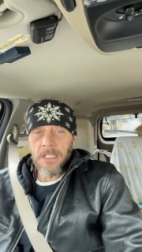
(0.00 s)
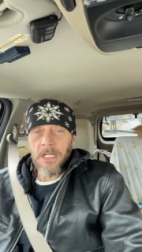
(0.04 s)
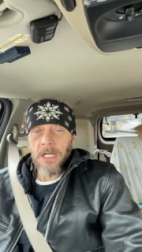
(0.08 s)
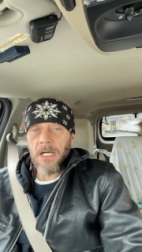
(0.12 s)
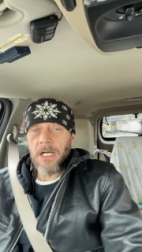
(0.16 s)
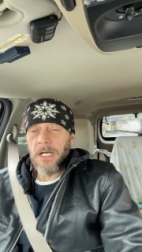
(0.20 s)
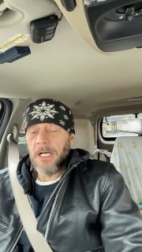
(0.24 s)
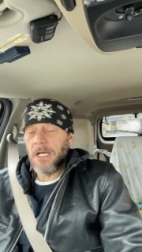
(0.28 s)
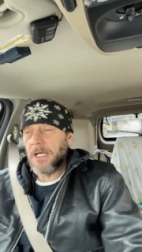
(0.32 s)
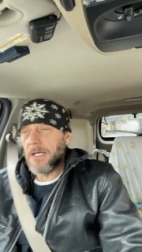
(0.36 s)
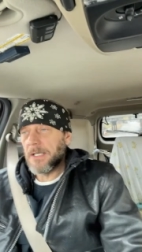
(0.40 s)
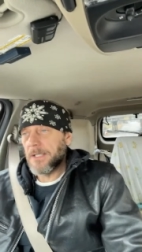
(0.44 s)

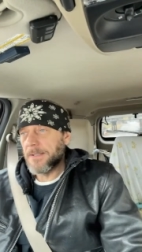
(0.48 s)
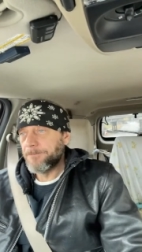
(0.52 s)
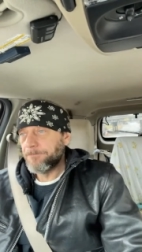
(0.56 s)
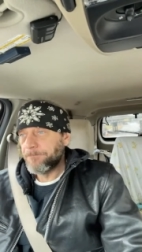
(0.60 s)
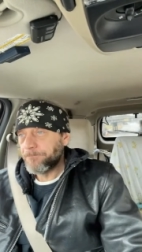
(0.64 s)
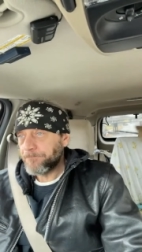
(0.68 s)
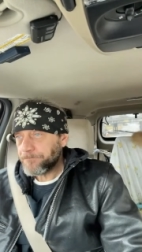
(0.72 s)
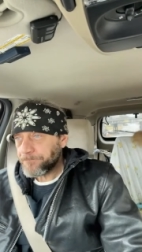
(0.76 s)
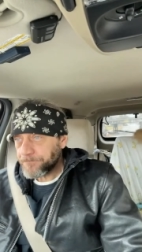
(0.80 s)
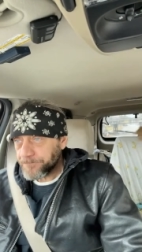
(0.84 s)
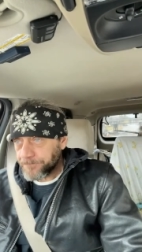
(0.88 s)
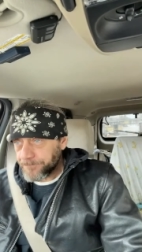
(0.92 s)
And
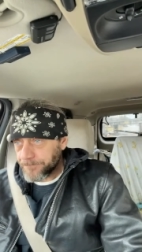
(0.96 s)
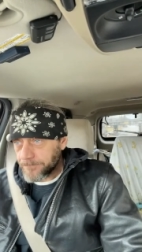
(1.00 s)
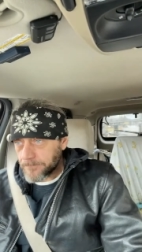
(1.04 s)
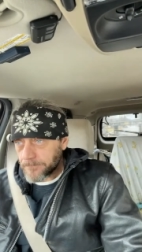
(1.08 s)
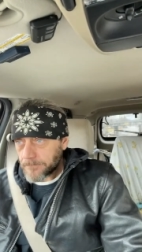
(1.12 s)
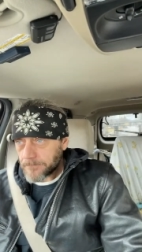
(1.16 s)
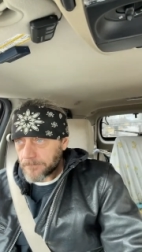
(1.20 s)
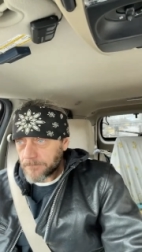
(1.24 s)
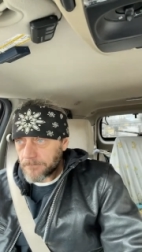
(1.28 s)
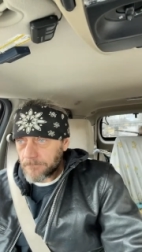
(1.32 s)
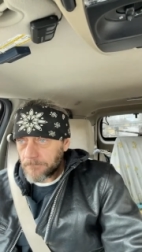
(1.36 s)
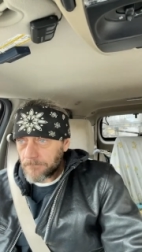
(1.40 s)

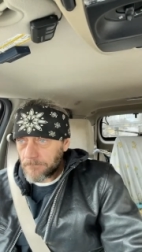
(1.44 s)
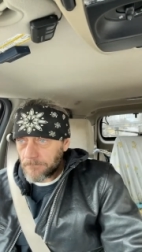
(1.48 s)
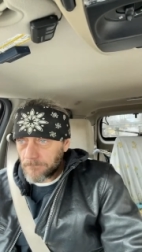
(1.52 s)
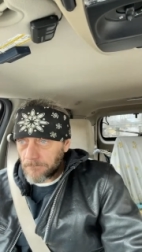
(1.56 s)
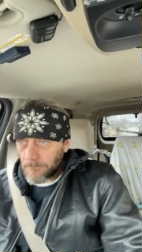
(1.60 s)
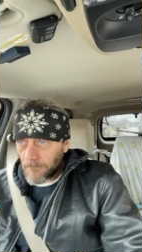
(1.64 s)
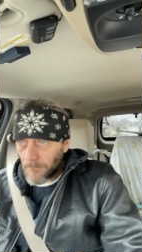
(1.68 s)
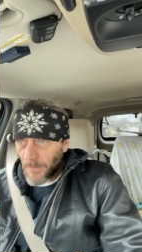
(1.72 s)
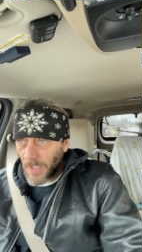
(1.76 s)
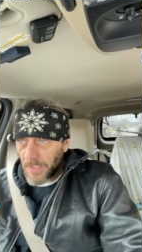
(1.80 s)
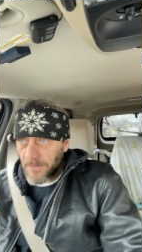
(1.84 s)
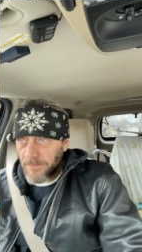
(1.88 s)

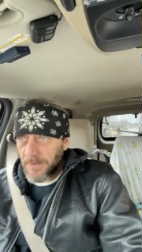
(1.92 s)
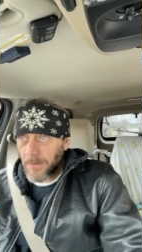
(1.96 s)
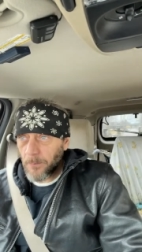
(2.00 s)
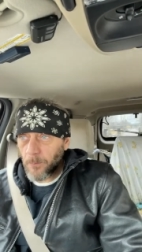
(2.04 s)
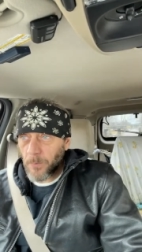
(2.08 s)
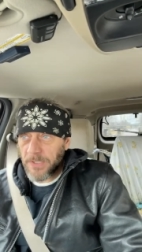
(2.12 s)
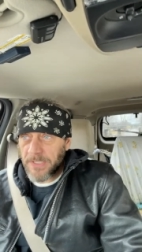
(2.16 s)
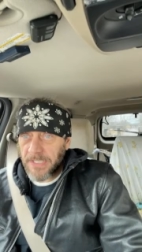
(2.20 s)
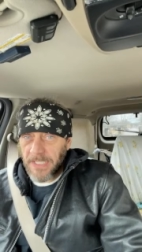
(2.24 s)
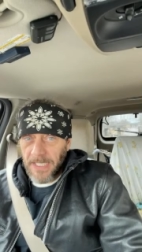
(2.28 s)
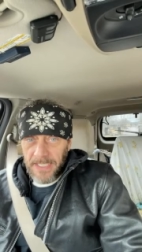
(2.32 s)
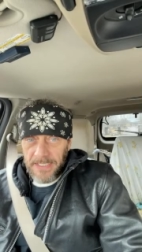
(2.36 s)
then
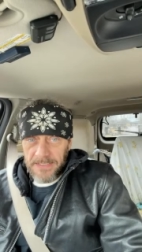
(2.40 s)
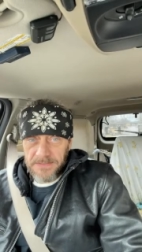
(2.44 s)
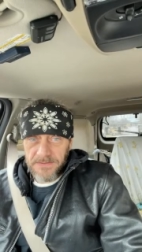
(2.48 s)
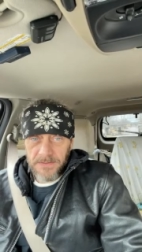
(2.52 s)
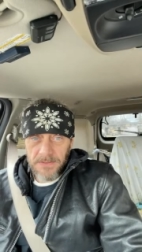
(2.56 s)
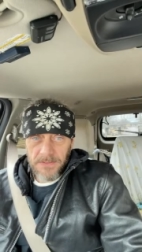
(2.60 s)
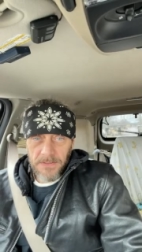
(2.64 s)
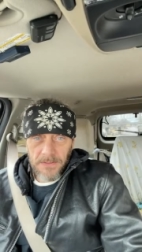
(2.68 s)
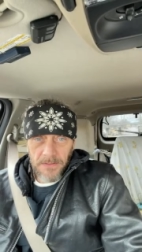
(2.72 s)
we got,